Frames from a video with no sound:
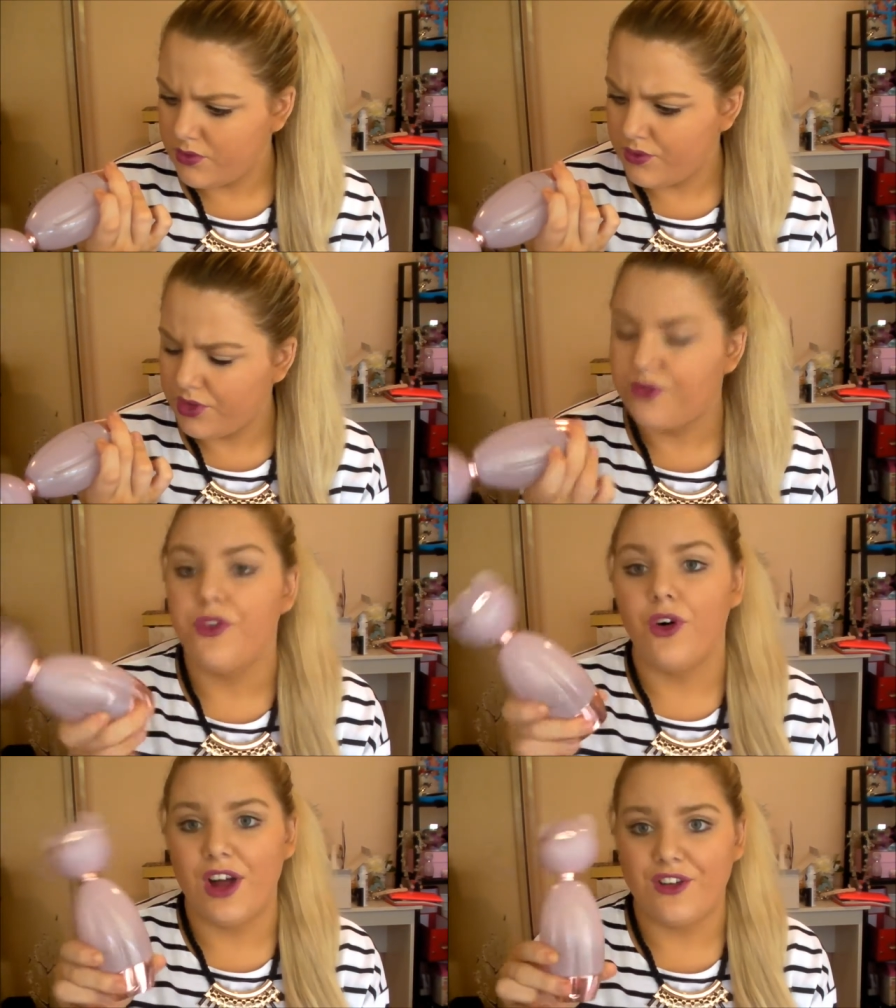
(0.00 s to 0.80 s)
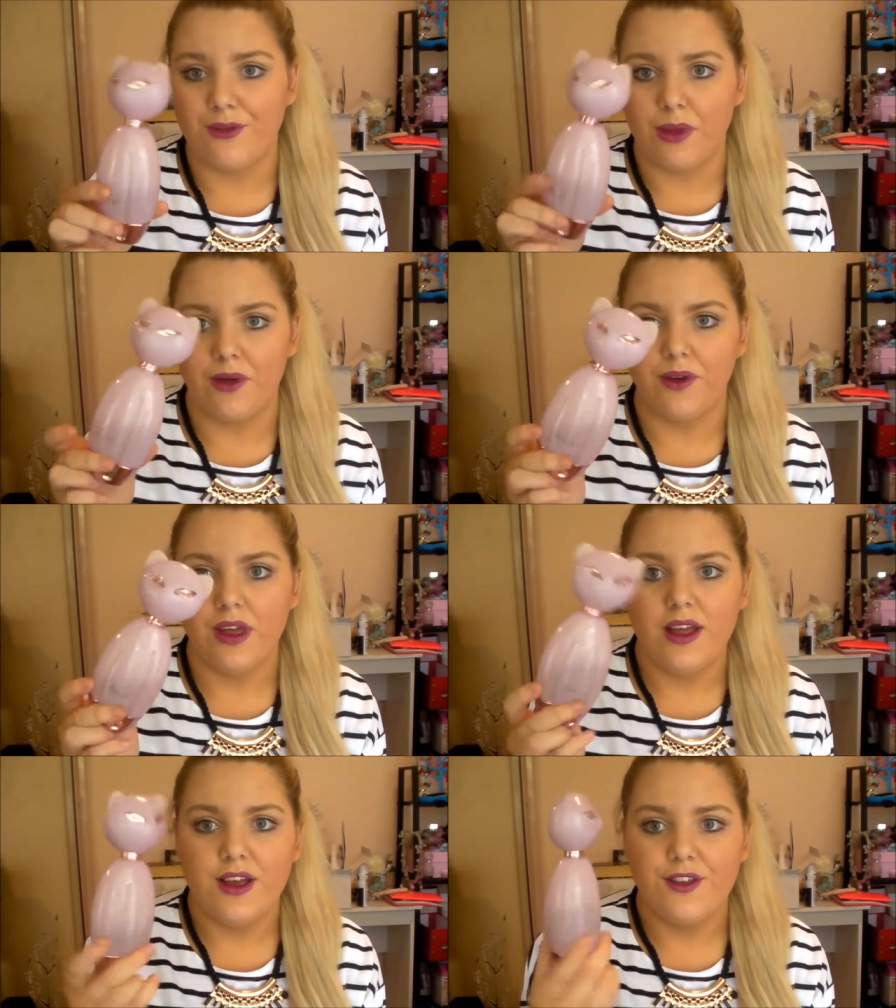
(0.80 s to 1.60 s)
For the 400 ml.
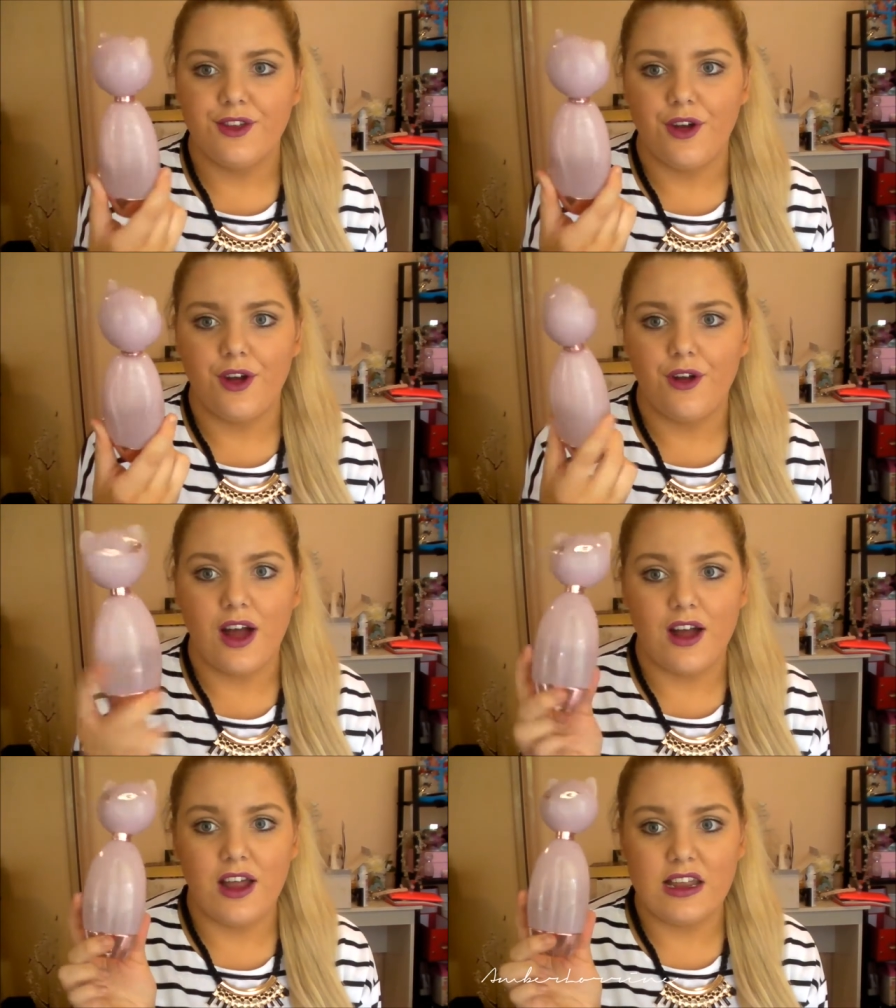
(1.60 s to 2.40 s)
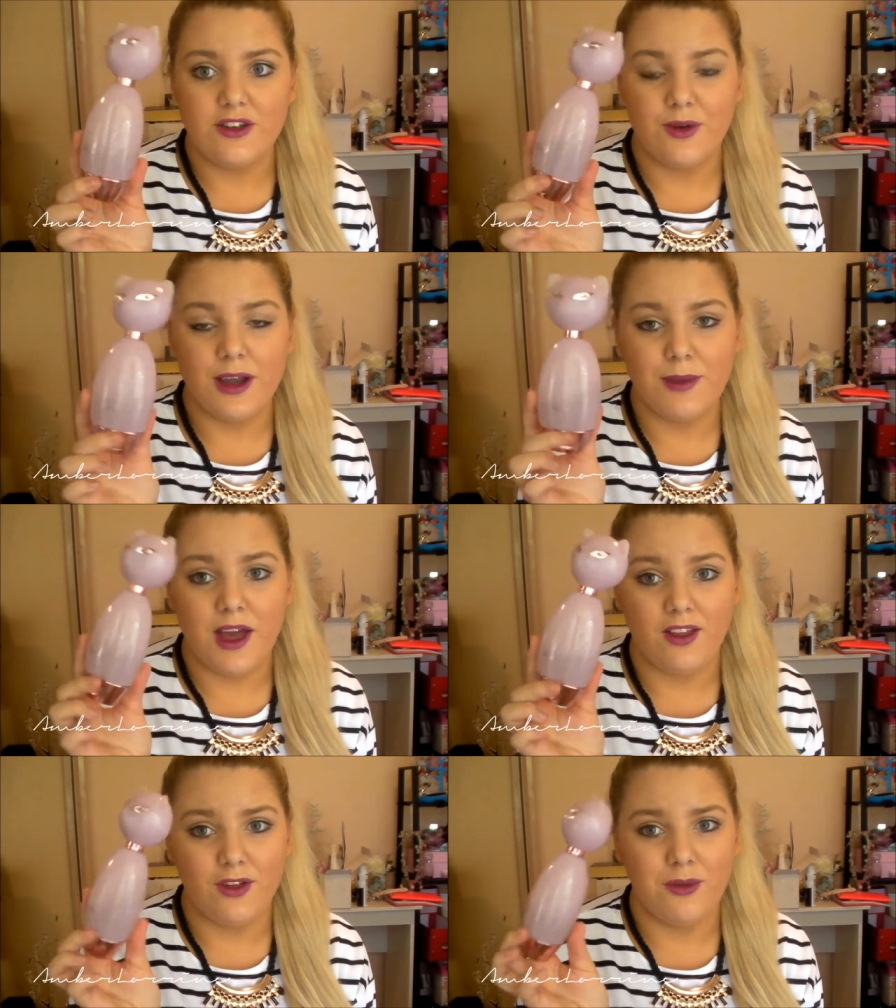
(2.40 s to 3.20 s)
So
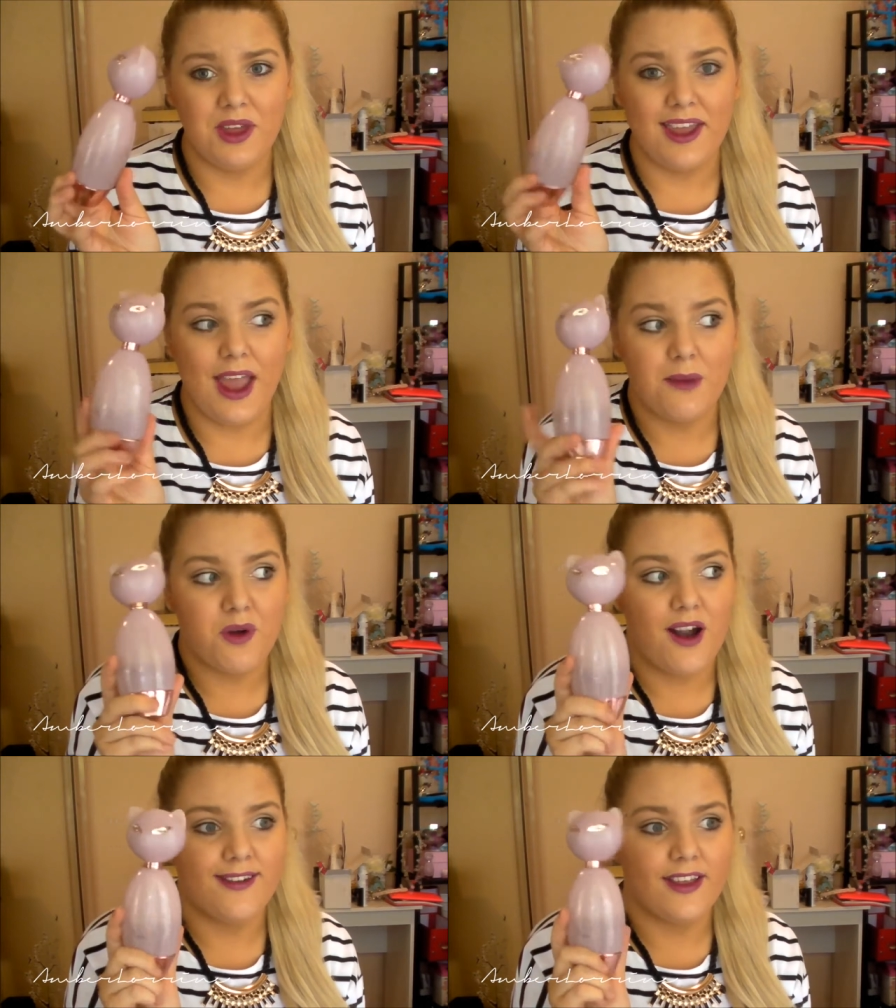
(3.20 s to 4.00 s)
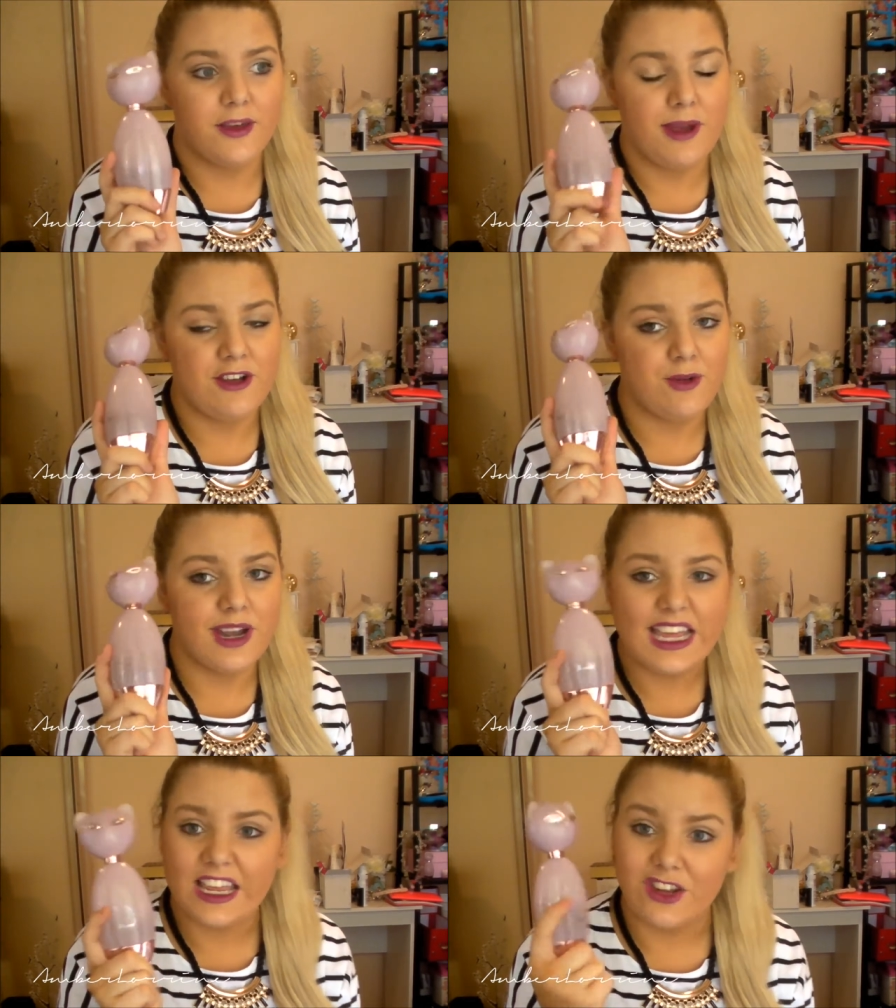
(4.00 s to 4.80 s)
$20. Normally at Priceline you pay
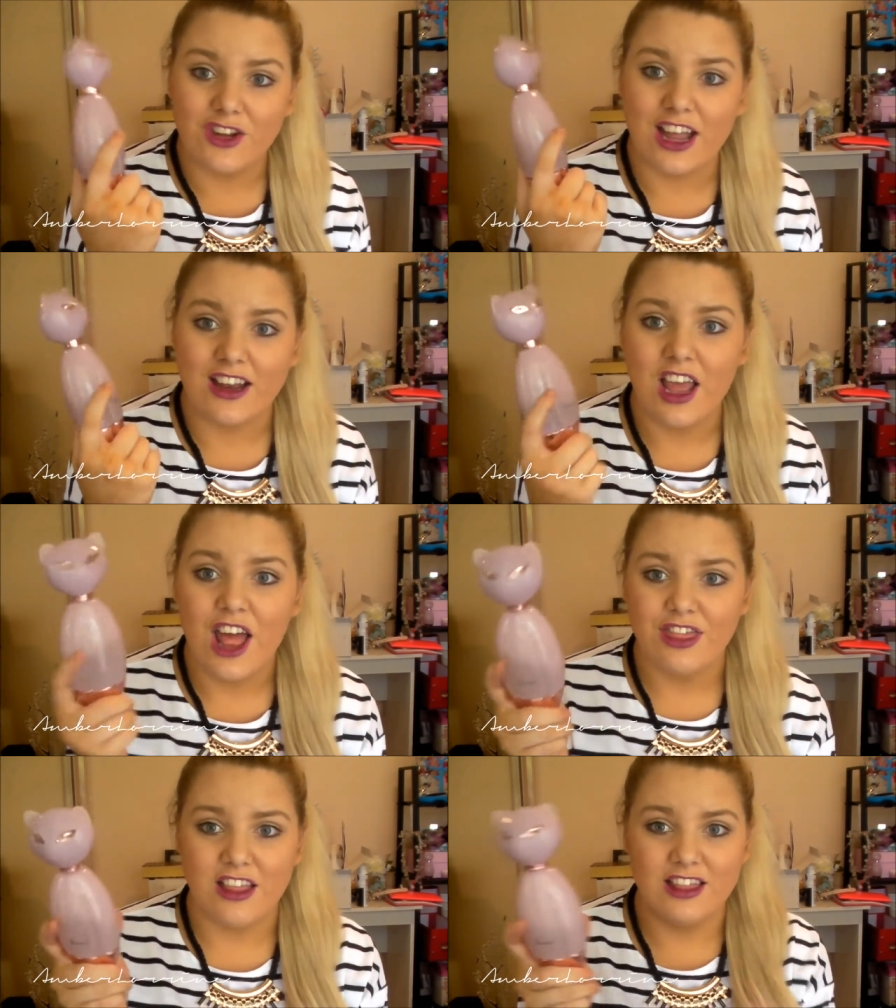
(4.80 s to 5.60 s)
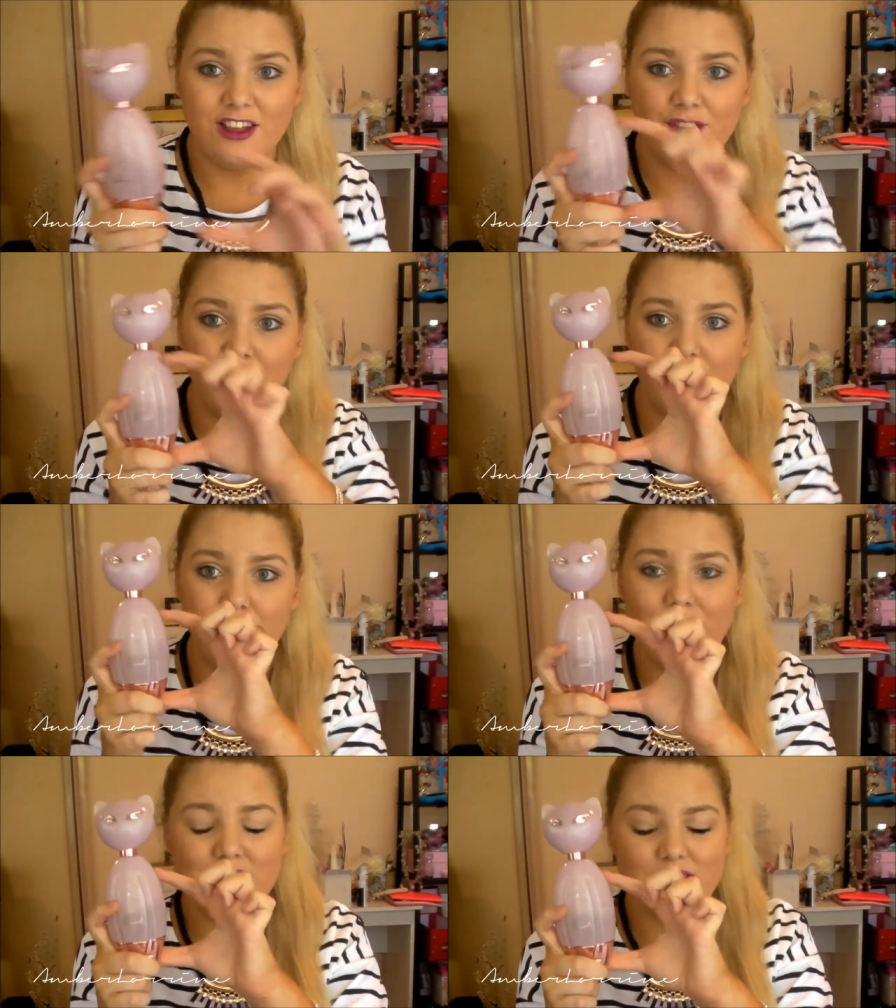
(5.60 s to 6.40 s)
$20 and you get the littler
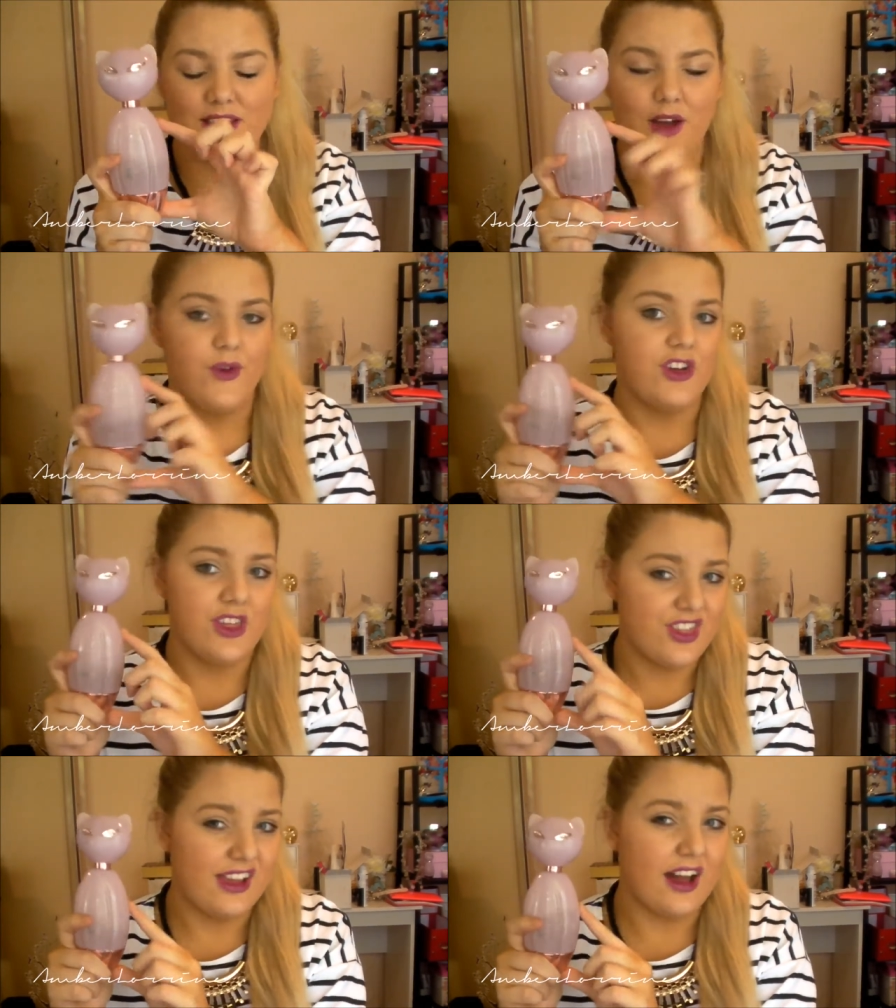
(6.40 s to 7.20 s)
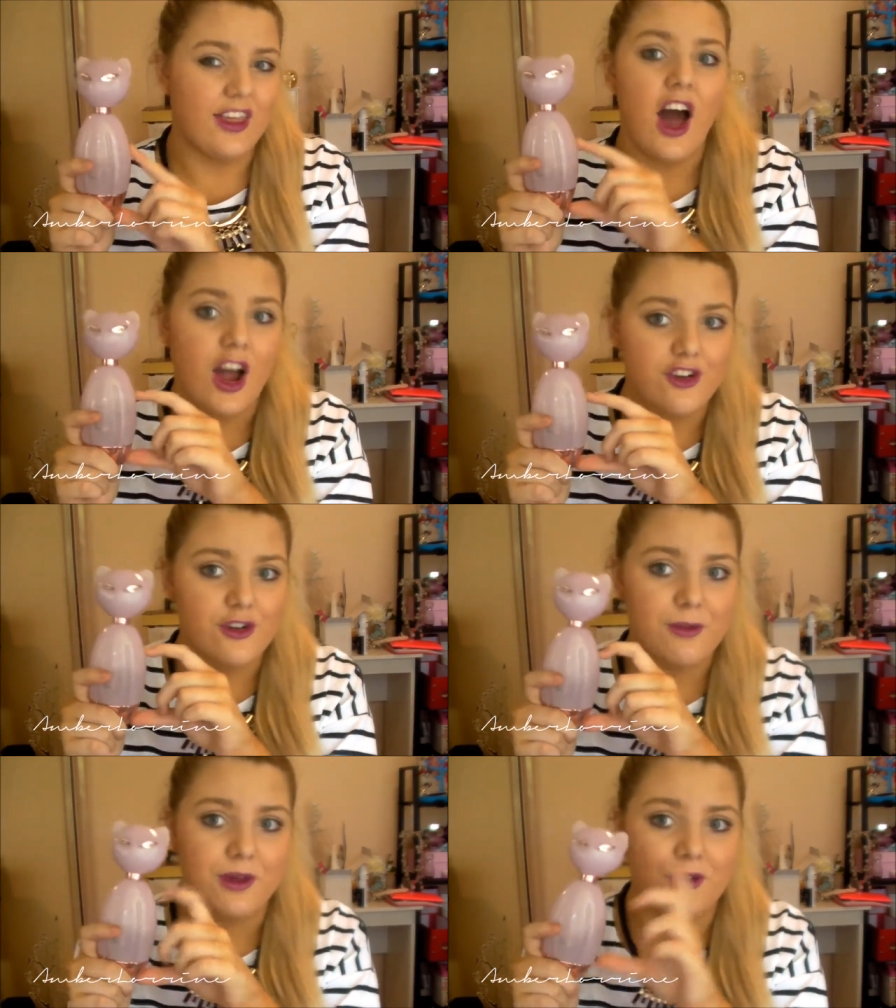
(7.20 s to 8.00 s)
ones, which I think are the
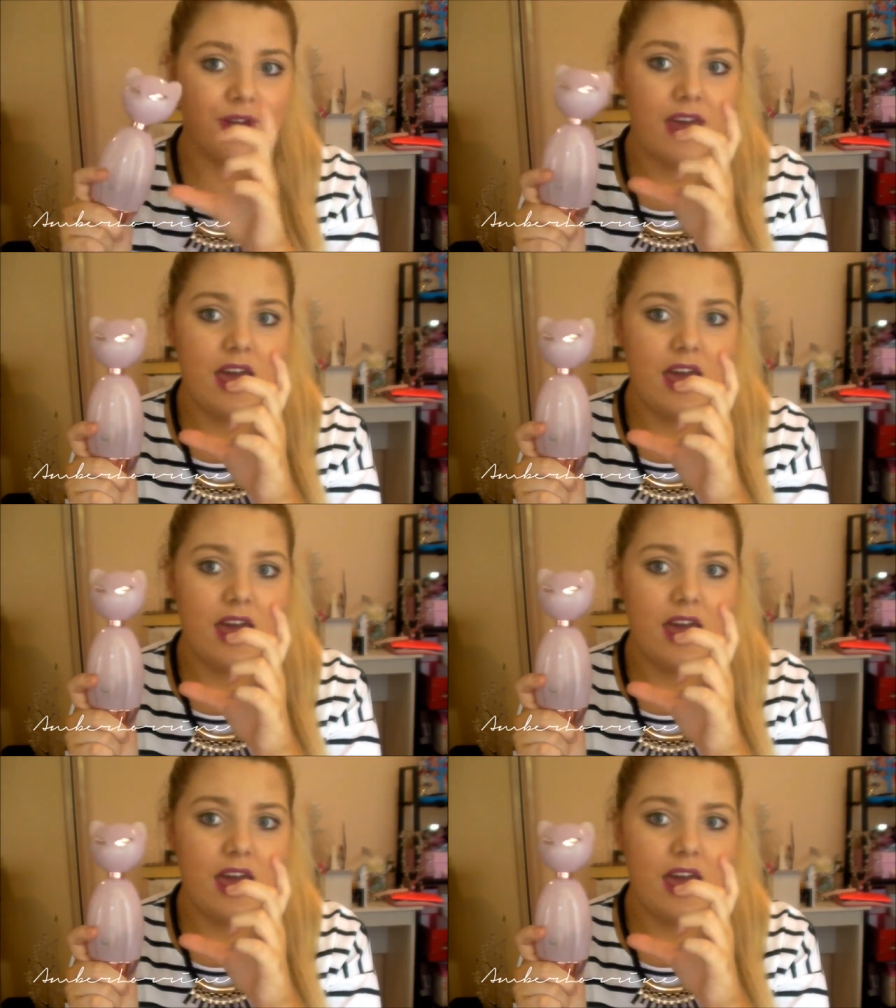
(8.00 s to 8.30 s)
100 ml.